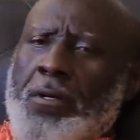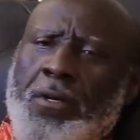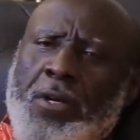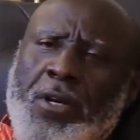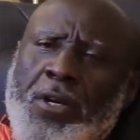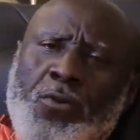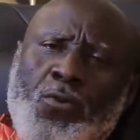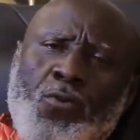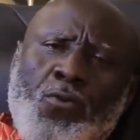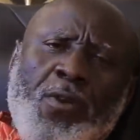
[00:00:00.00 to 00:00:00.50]

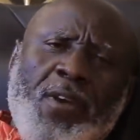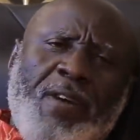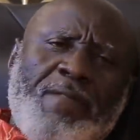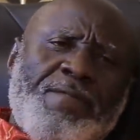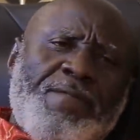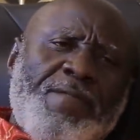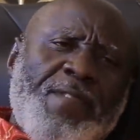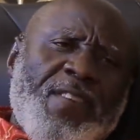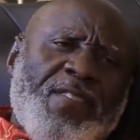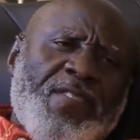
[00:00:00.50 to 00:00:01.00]
The New
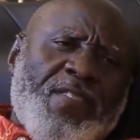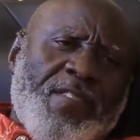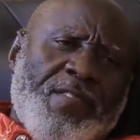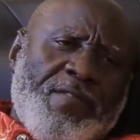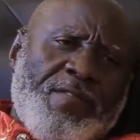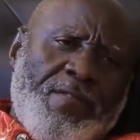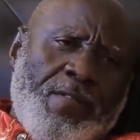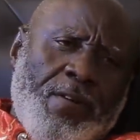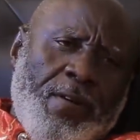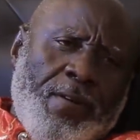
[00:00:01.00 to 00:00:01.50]
Yam
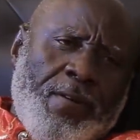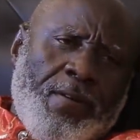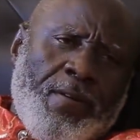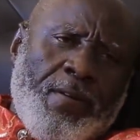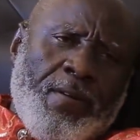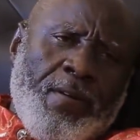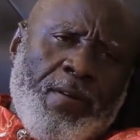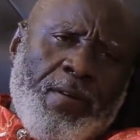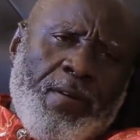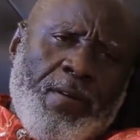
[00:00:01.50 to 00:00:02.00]
Festival.
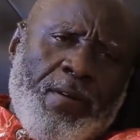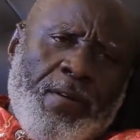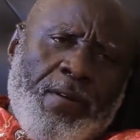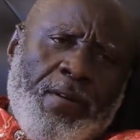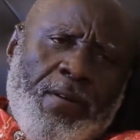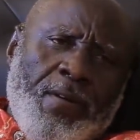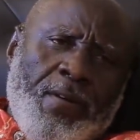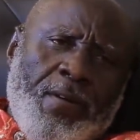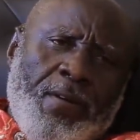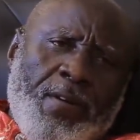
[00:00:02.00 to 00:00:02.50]

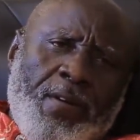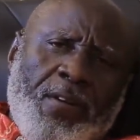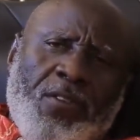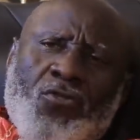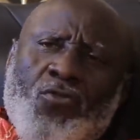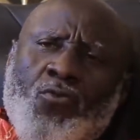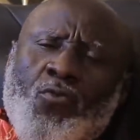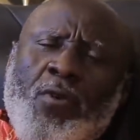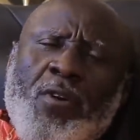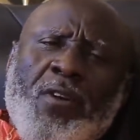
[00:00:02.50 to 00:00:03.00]

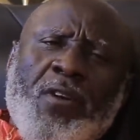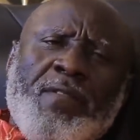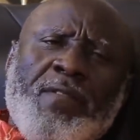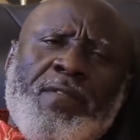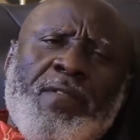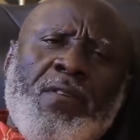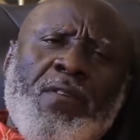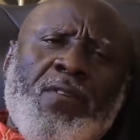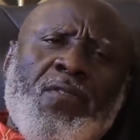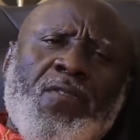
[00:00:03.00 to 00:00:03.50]
It's one
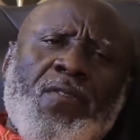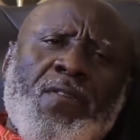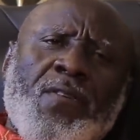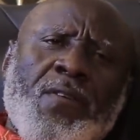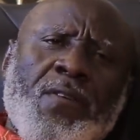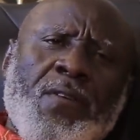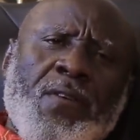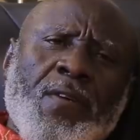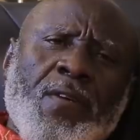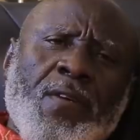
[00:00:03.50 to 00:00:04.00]
of
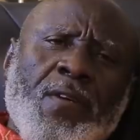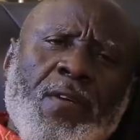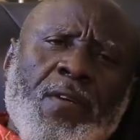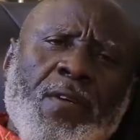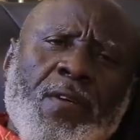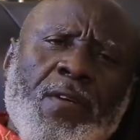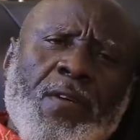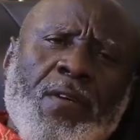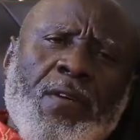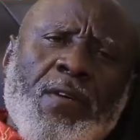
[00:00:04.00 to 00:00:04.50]
those
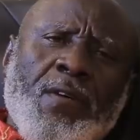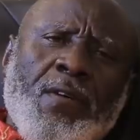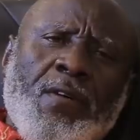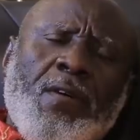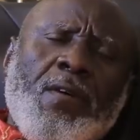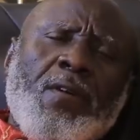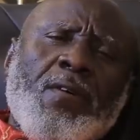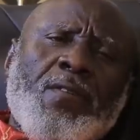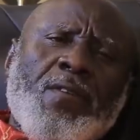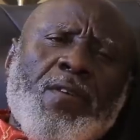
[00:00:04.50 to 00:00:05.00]

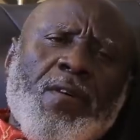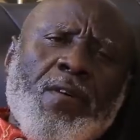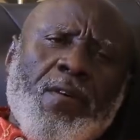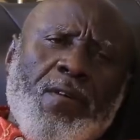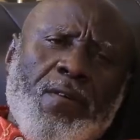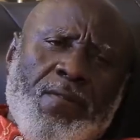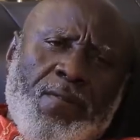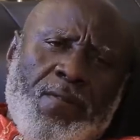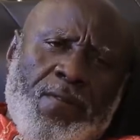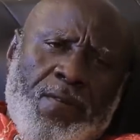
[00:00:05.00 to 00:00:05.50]

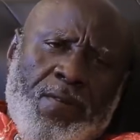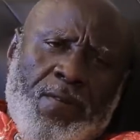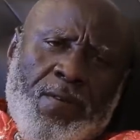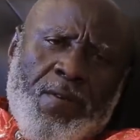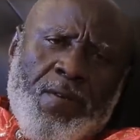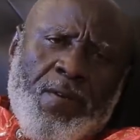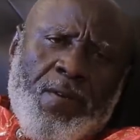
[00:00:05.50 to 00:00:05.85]
cultures